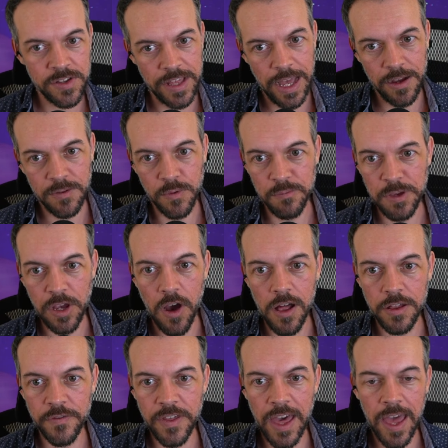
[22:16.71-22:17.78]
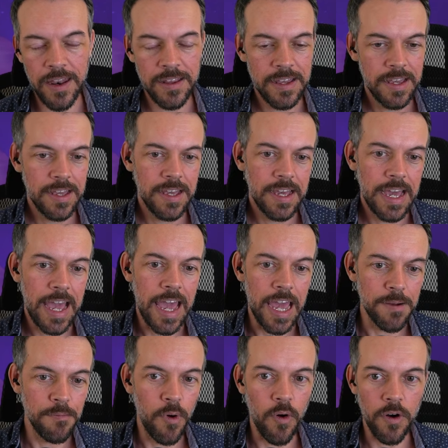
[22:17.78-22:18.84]
That would be all of that,
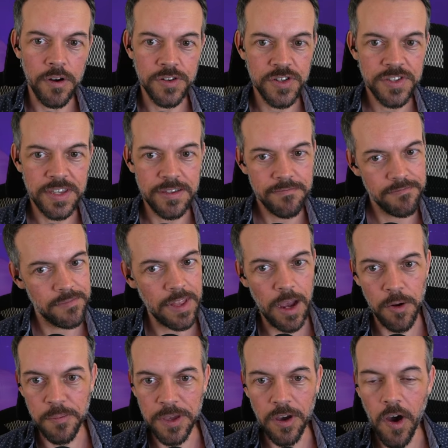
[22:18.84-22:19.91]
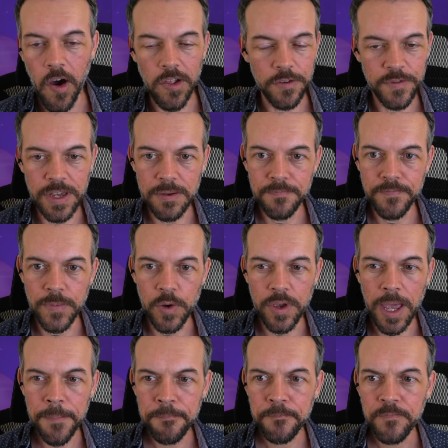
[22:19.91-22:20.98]
and more, just that would be all of it.
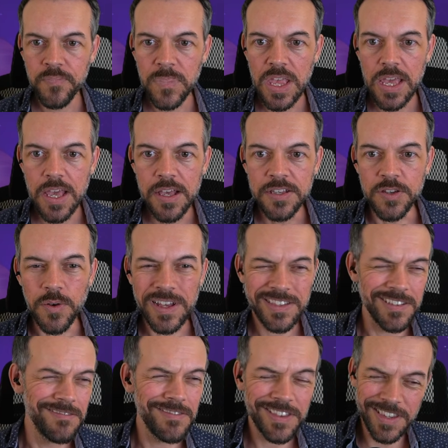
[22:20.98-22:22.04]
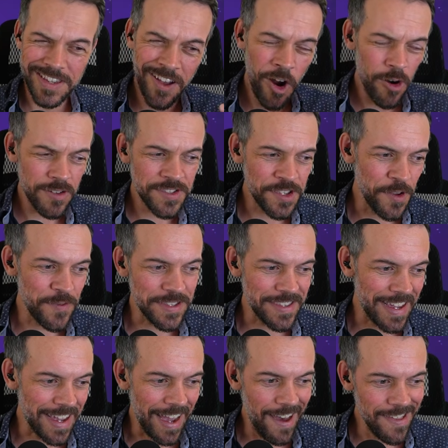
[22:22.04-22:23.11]
Okay, so the heart stuff is
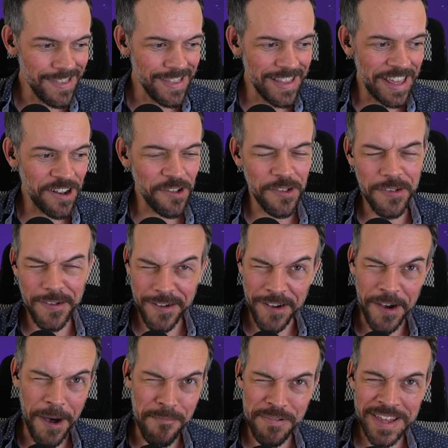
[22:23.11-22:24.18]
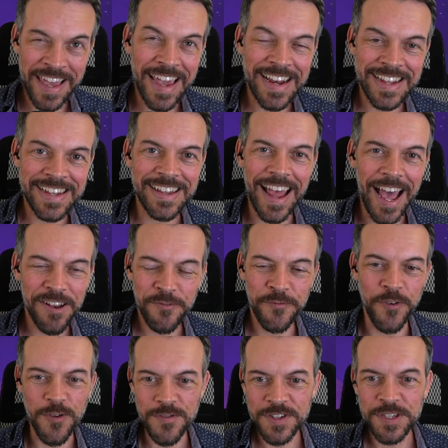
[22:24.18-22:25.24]
like a little complicated at
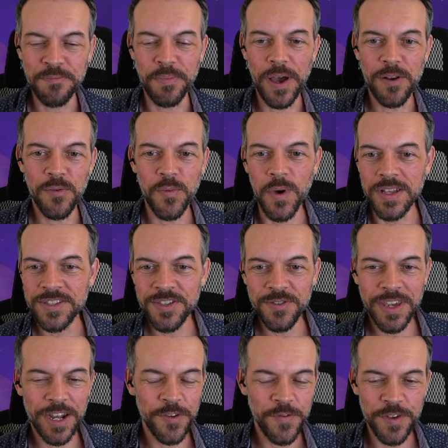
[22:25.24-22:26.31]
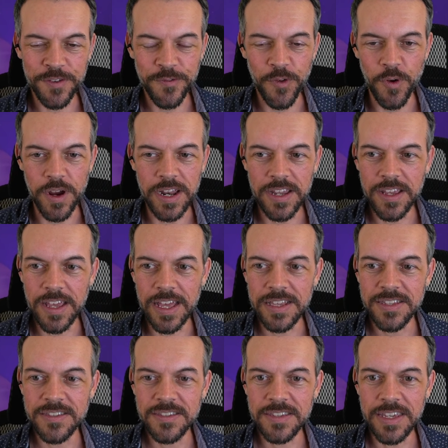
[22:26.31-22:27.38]
first, but once you get a feel for it,
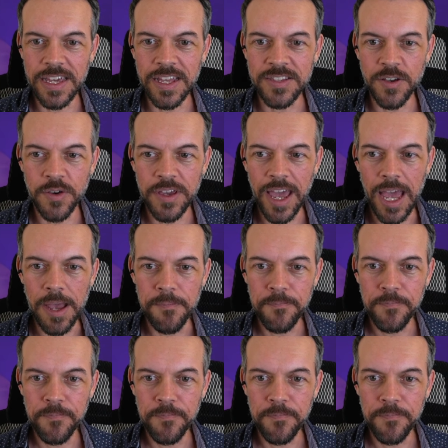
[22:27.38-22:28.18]
it's okay.